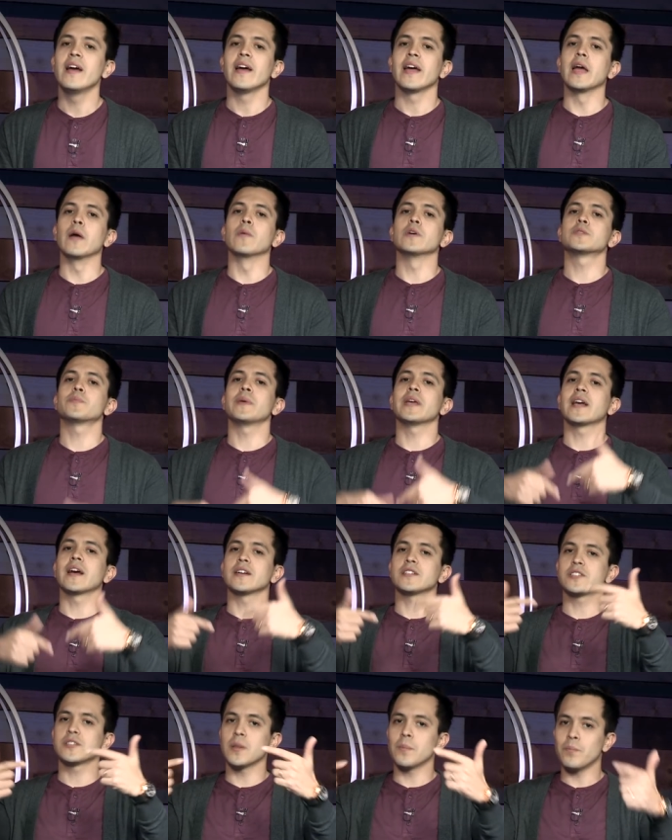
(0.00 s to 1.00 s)
It was
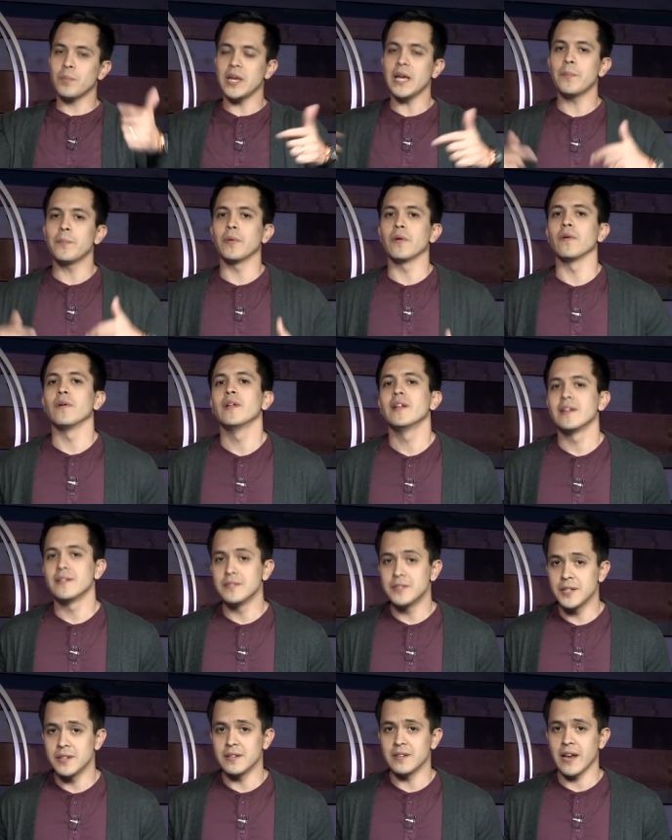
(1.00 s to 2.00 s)
because the people
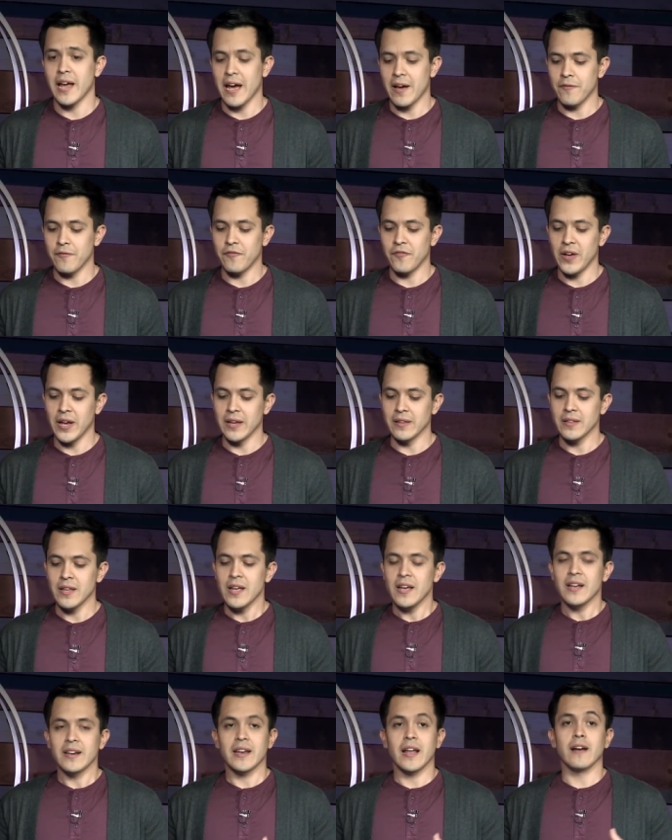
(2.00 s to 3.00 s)
didn't have faith.
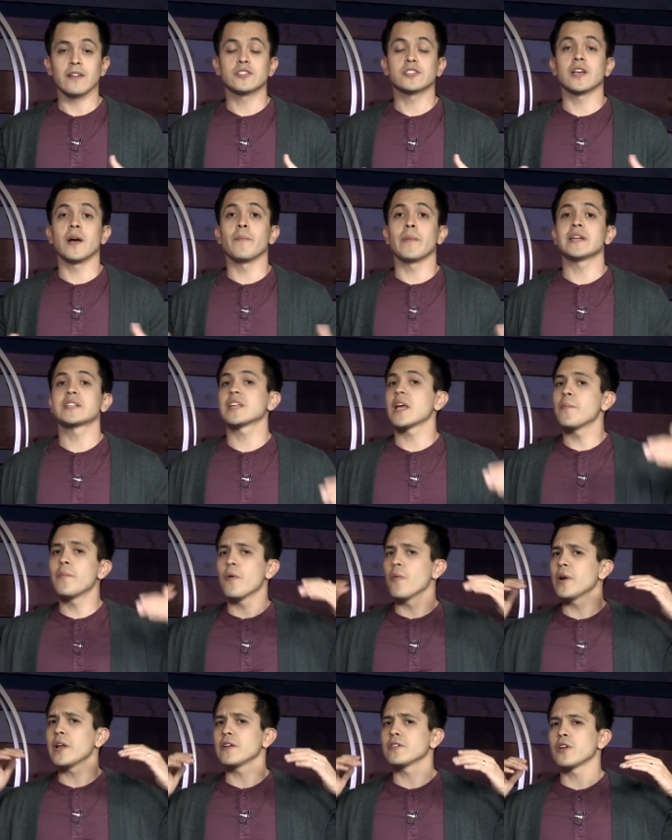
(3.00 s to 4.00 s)
Now, some may say, but
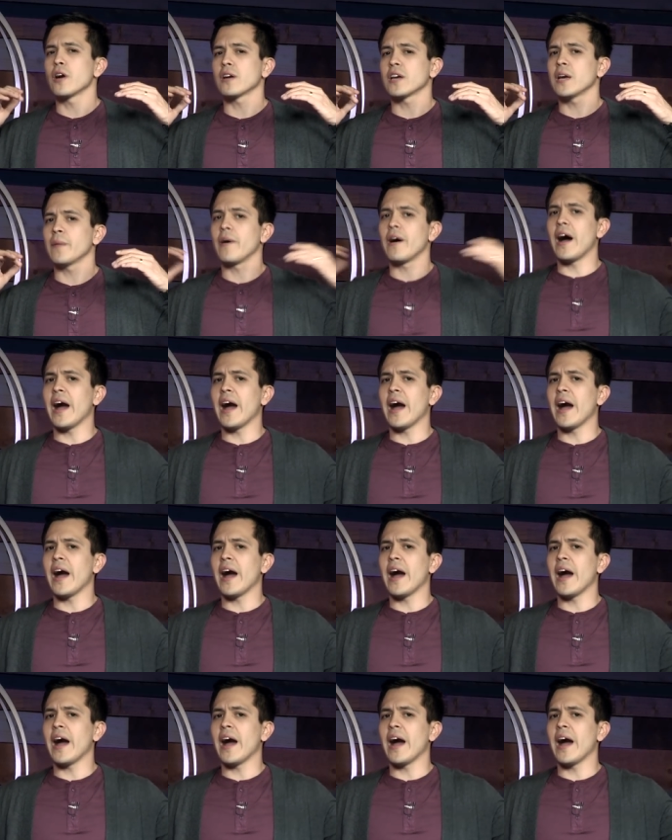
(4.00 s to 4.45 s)
what are you talking about?